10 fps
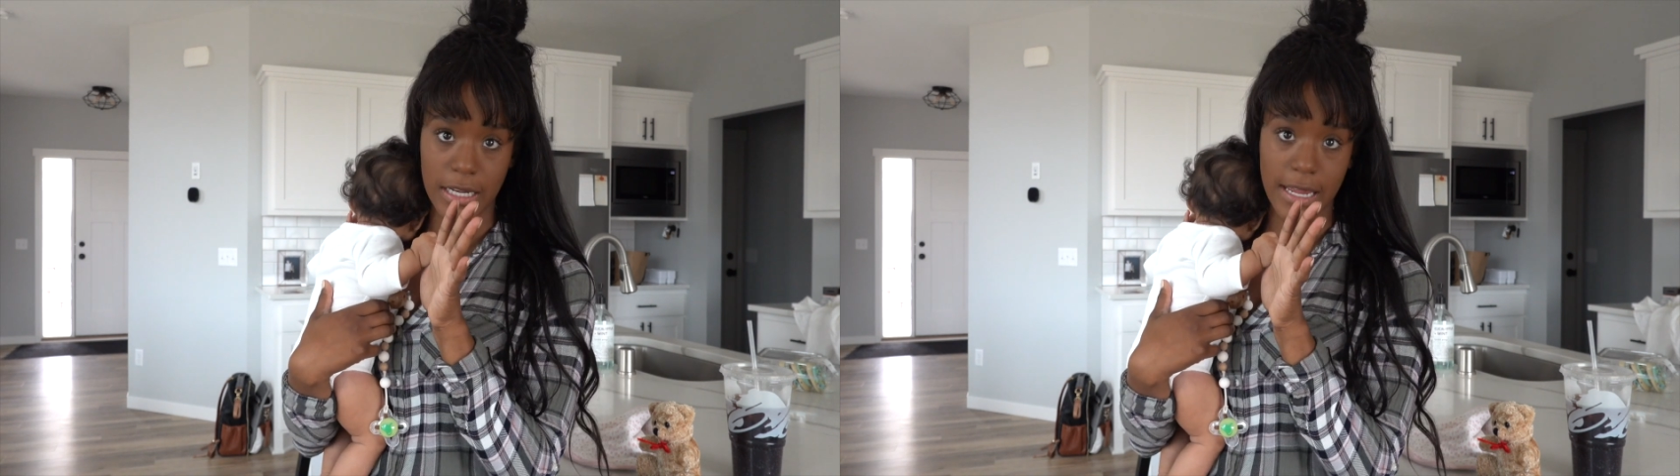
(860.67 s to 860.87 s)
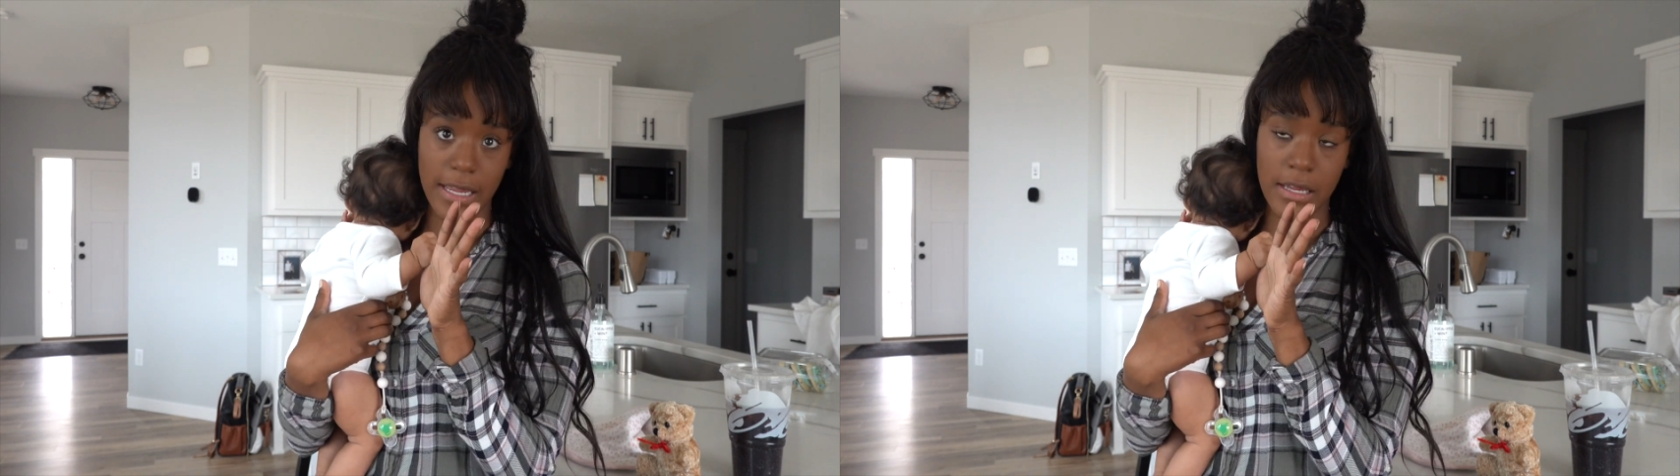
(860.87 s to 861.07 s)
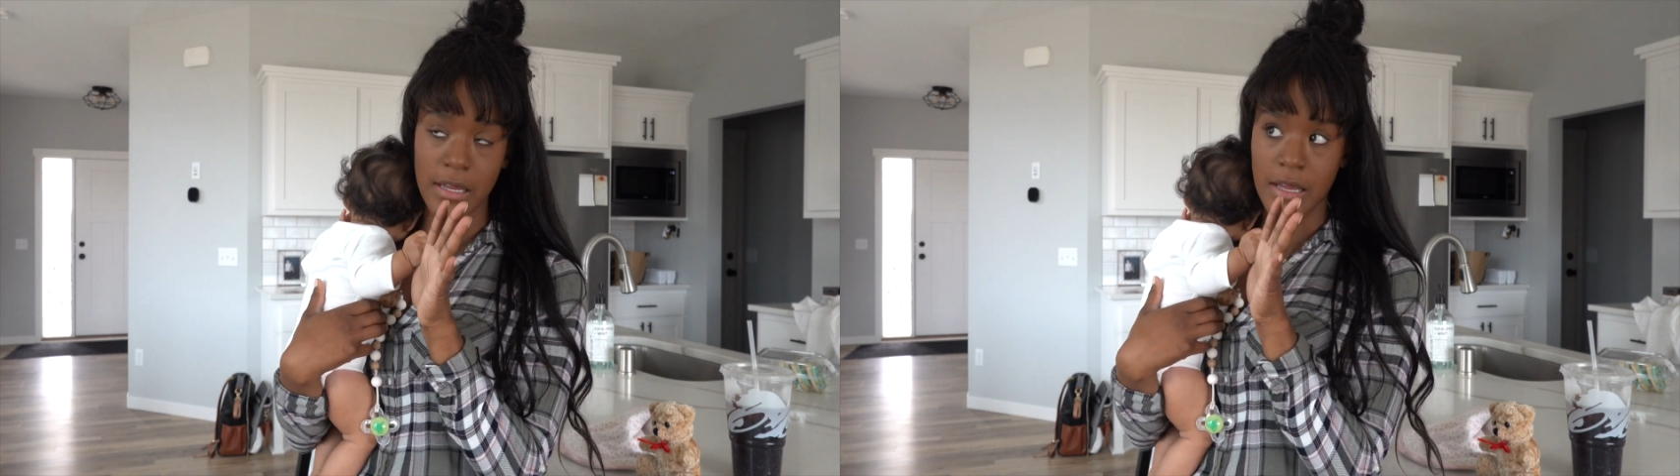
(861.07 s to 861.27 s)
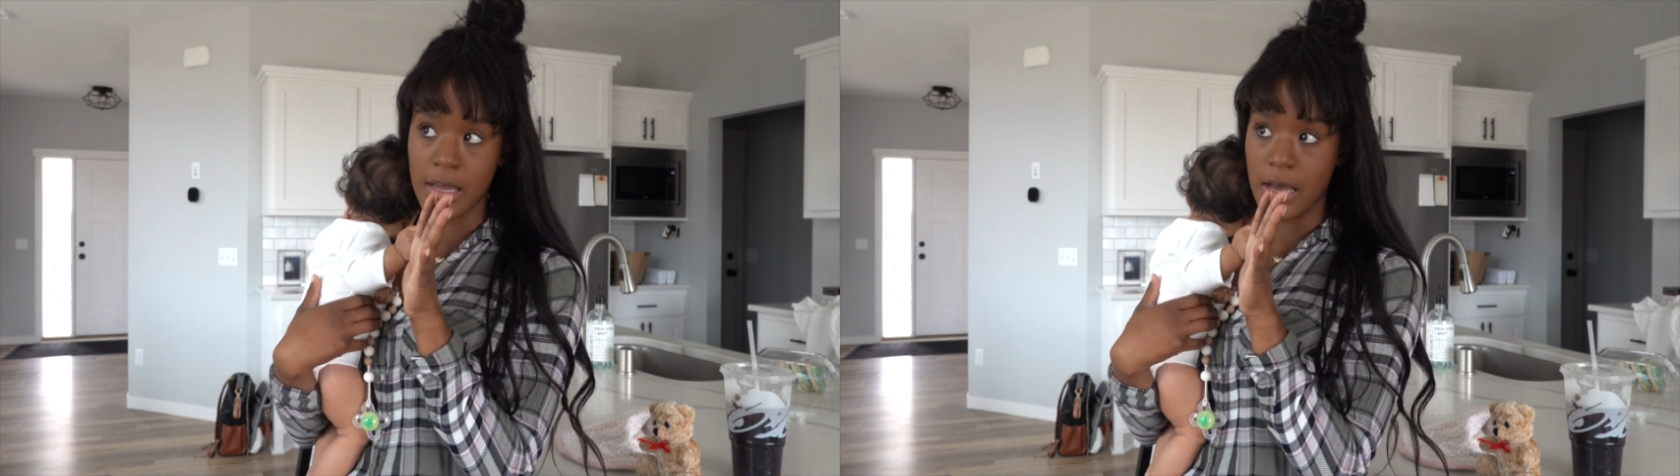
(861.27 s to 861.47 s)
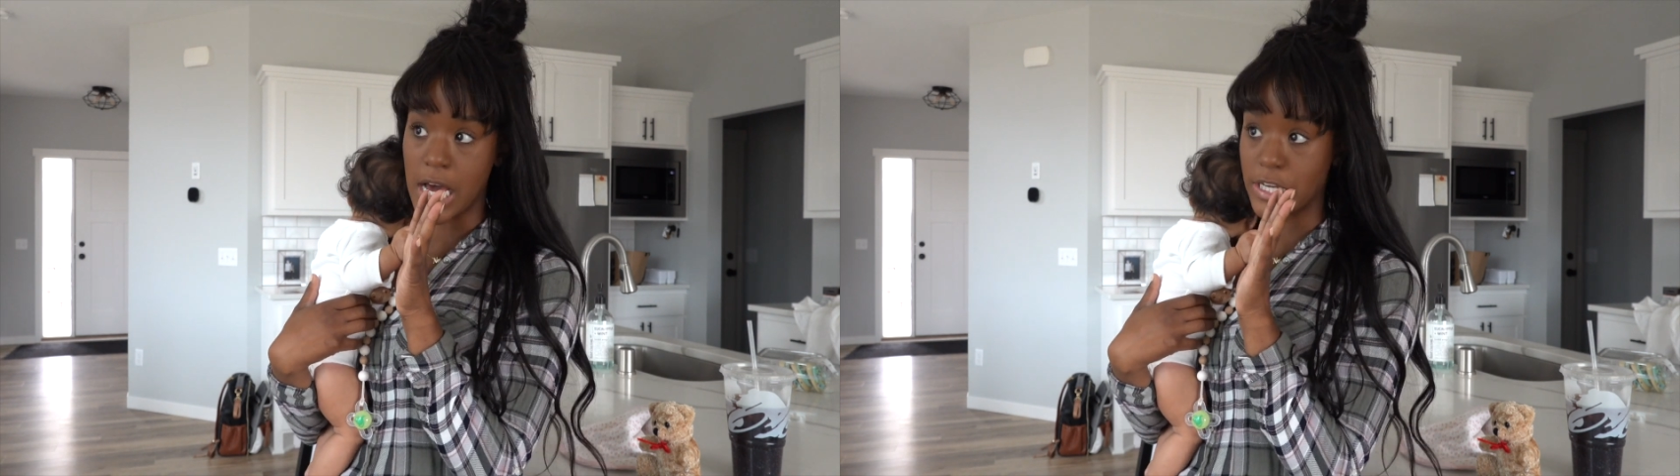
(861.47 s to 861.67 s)

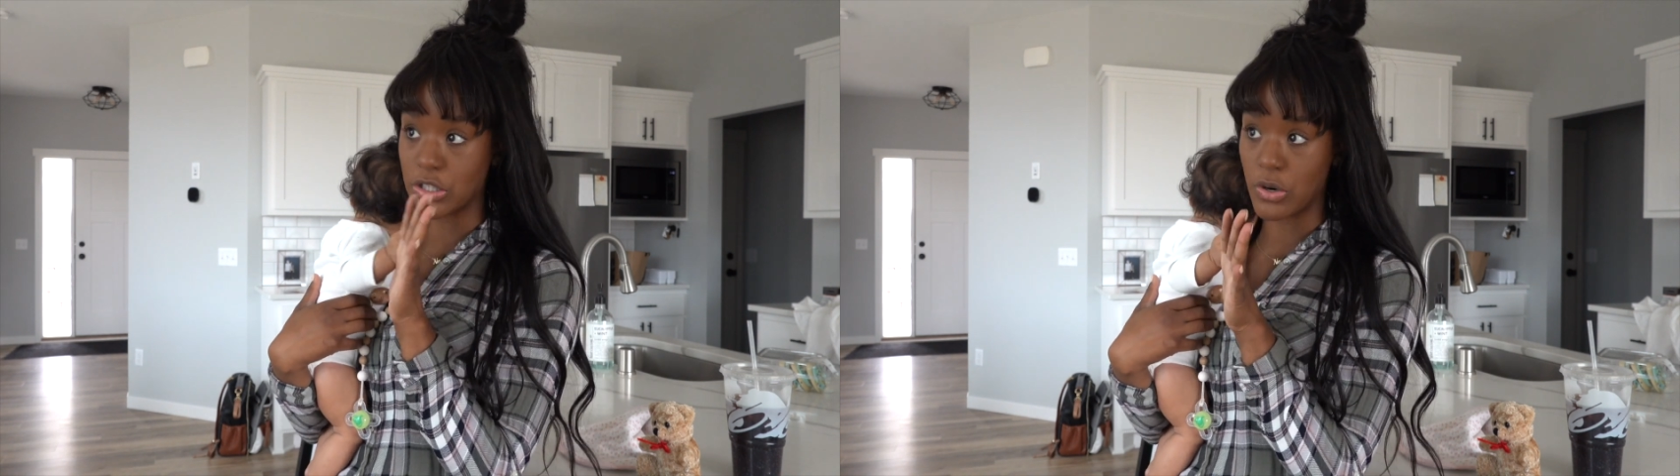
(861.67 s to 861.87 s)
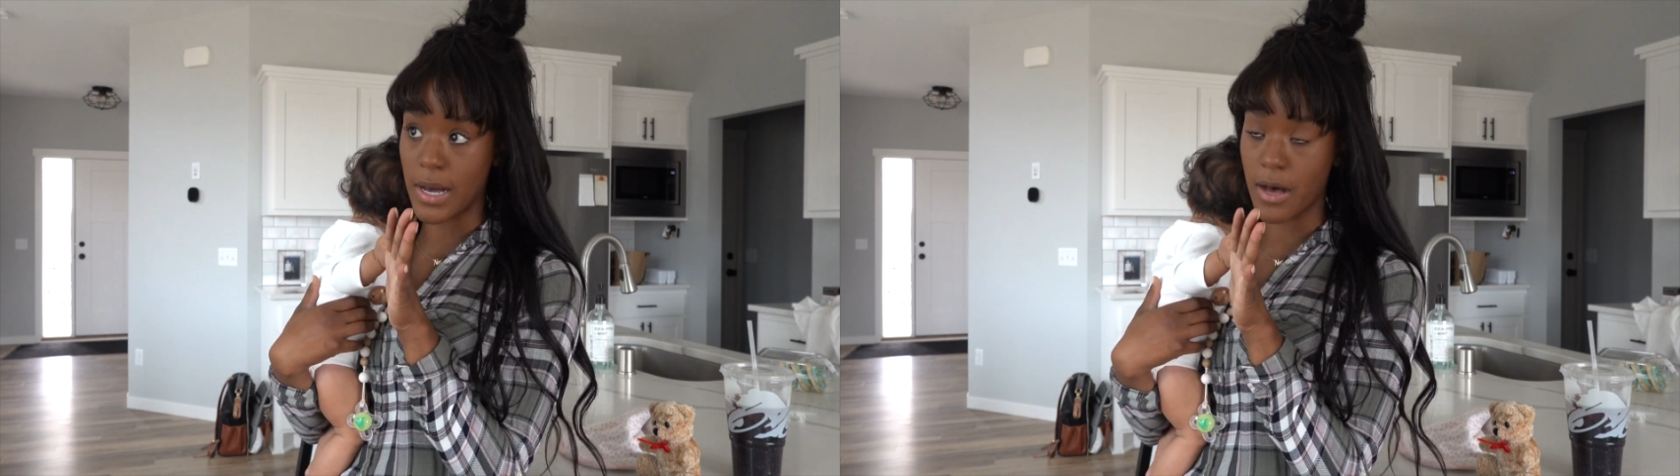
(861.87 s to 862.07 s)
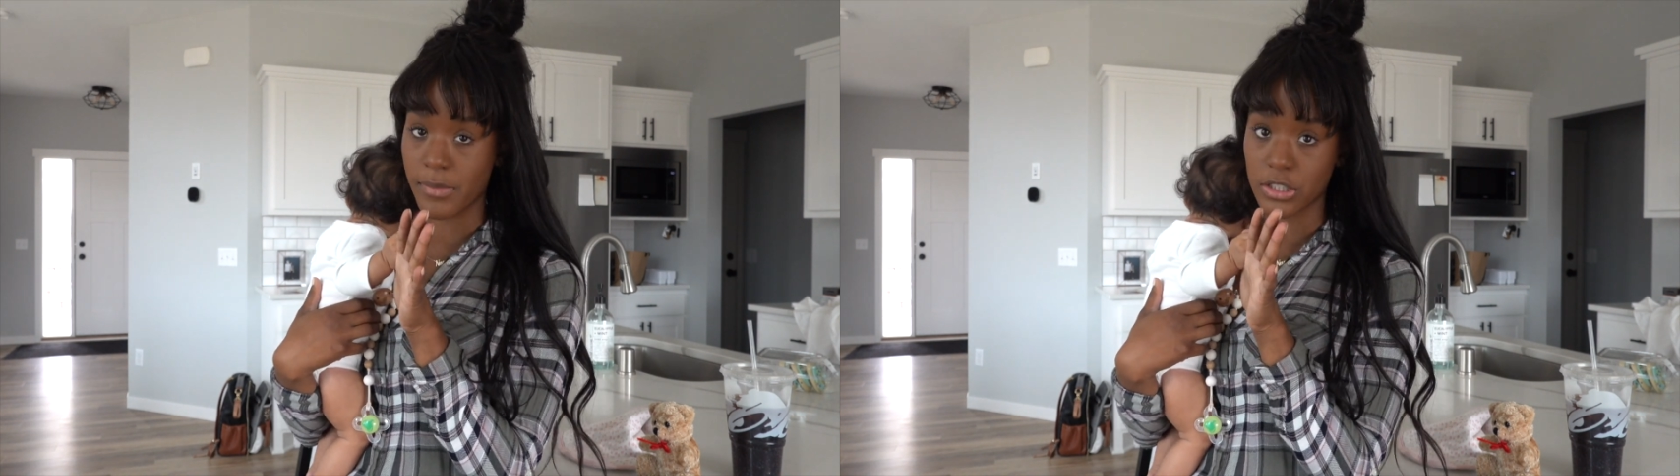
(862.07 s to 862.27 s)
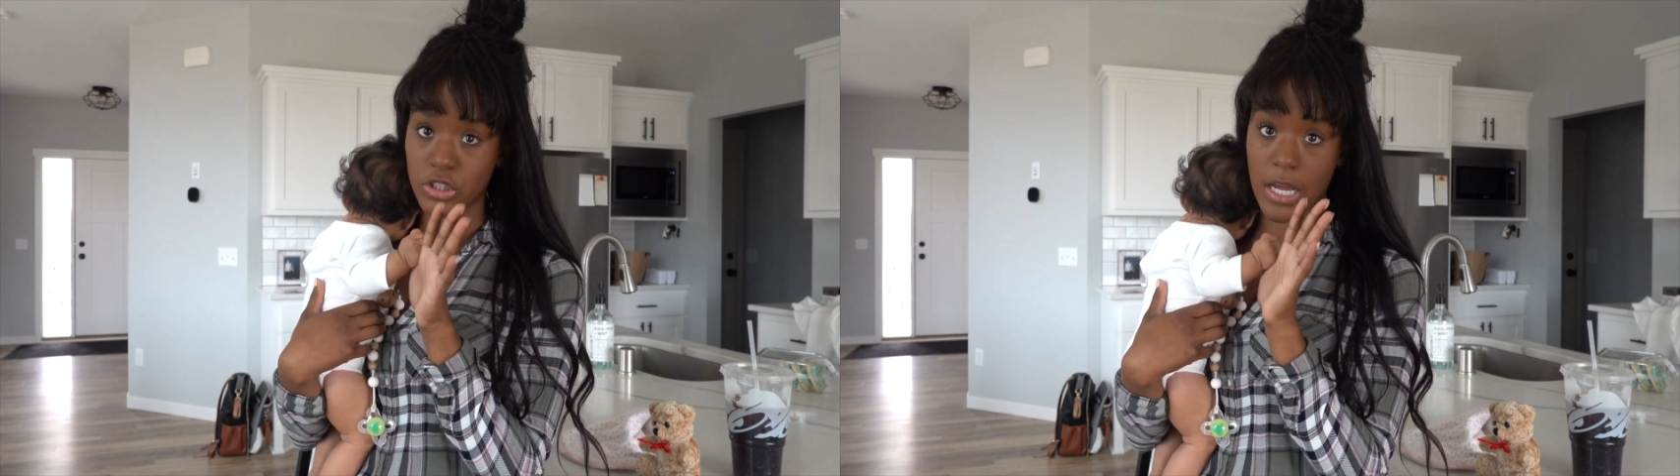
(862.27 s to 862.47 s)
I know how much